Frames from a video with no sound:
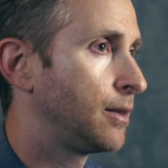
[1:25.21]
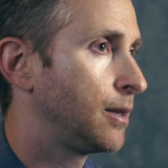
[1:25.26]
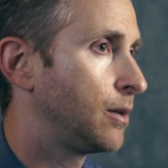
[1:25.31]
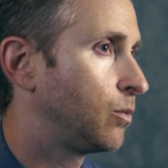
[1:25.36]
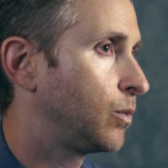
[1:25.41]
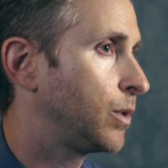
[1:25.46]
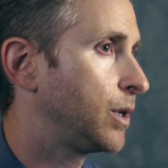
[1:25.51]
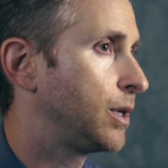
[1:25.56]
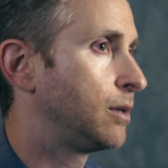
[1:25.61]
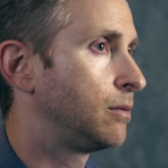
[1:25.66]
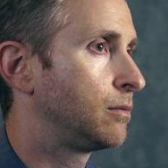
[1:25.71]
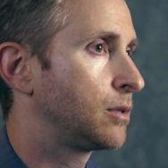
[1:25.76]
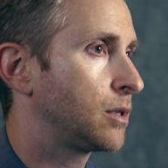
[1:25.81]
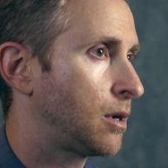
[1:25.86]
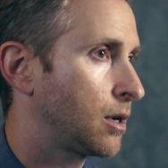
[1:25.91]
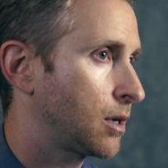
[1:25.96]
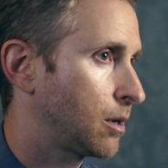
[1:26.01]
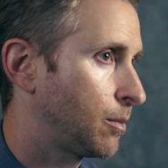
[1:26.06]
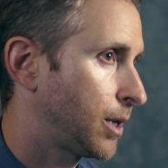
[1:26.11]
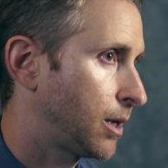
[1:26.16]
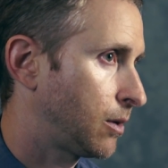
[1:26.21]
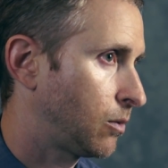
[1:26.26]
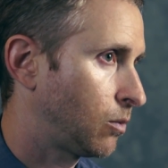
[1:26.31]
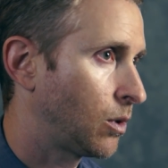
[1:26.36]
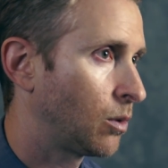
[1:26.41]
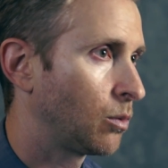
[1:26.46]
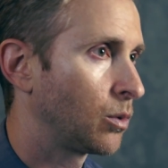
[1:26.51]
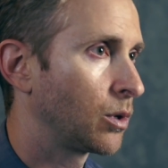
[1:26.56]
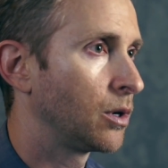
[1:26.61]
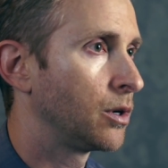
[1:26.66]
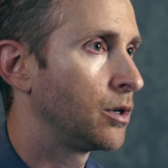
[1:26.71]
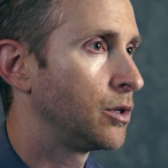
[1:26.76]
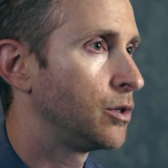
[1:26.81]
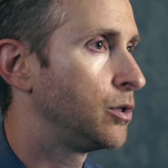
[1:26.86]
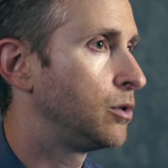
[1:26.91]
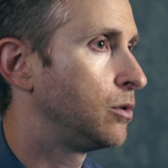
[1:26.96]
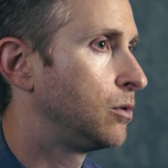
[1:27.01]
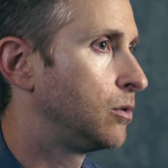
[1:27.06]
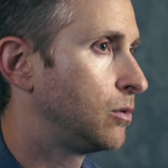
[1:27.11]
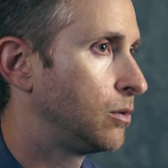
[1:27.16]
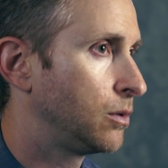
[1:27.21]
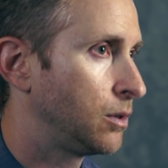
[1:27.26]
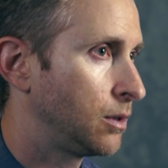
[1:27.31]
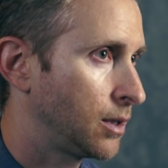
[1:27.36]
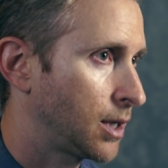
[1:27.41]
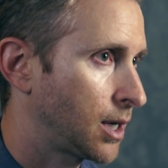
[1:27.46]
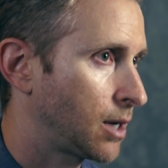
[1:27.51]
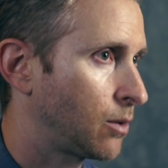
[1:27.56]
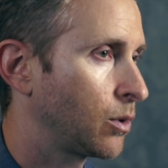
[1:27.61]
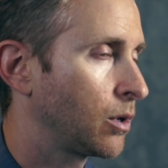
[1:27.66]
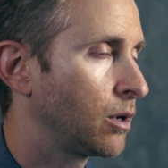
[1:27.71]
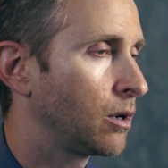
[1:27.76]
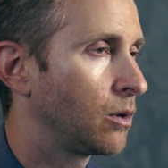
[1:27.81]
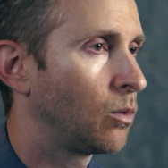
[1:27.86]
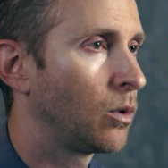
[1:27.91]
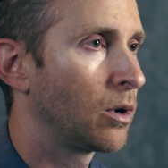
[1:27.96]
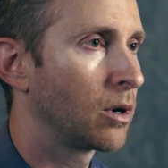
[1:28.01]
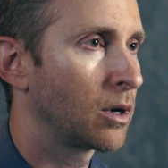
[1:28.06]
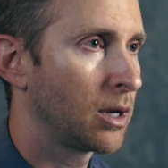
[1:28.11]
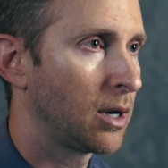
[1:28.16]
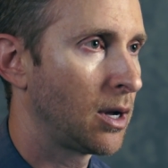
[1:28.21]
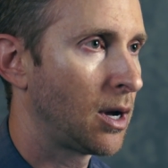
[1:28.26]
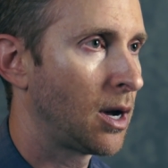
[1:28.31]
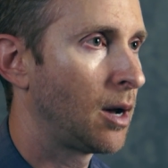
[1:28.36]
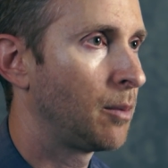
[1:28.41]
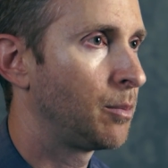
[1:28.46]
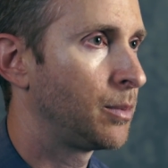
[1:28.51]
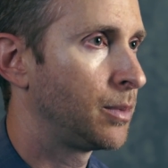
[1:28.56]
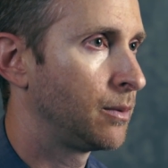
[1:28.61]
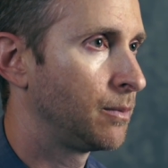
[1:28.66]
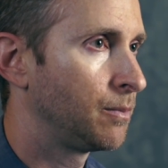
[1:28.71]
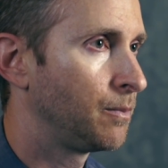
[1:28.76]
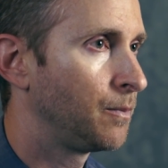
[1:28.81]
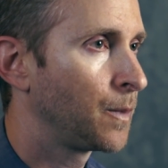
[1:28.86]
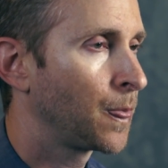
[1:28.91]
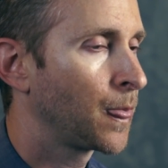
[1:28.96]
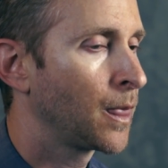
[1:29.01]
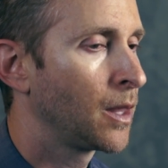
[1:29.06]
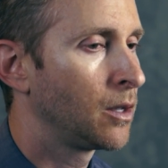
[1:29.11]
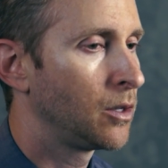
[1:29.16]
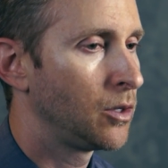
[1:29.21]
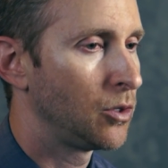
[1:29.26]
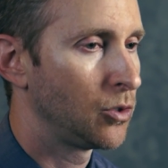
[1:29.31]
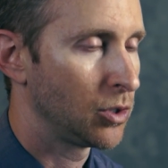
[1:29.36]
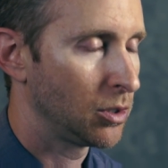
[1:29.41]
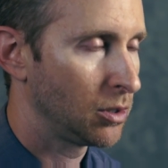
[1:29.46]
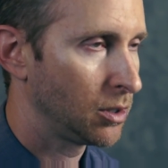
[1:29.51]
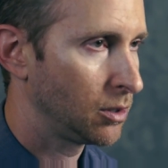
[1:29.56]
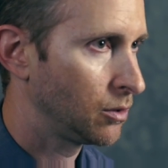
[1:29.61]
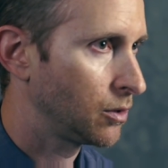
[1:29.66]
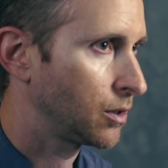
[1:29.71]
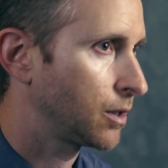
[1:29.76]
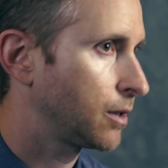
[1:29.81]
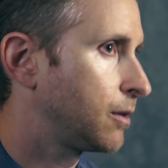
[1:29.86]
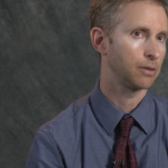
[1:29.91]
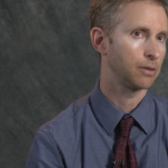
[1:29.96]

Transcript: then we talk about what we're going to do and how we're going to work it up, and usually look